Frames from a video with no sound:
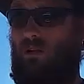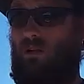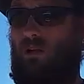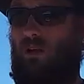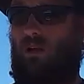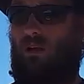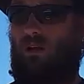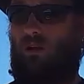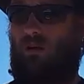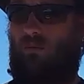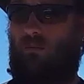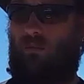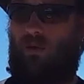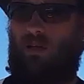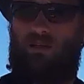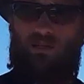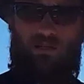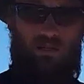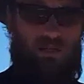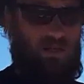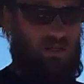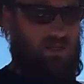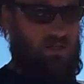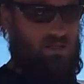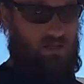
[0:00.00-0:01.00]
as
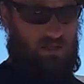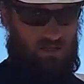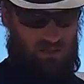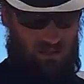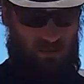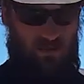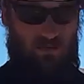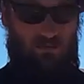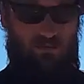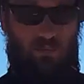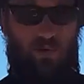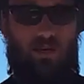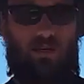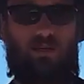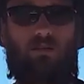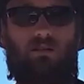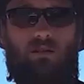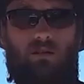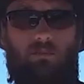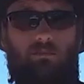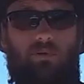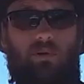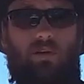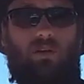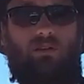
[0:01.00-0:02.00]
it is to
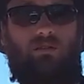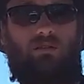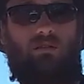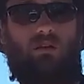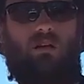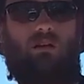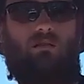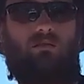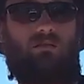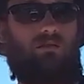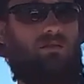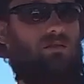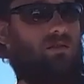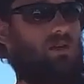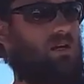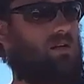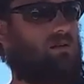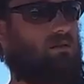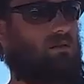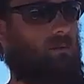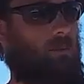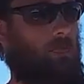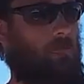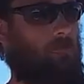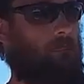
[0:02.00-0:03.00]
basically pigs and hogs in
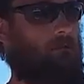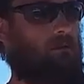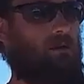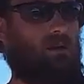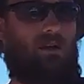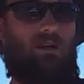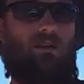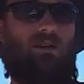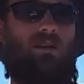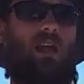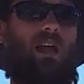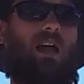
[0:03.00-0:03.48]
general, is